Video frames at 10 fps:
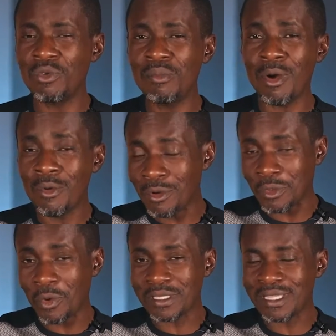woman who was
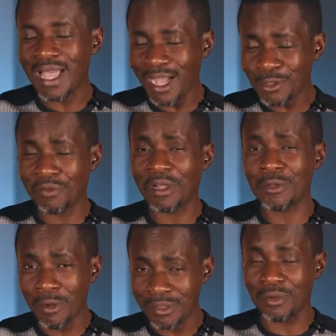caught in the act of
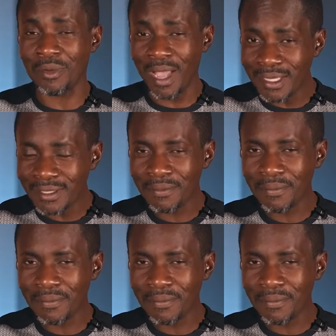adultery, right?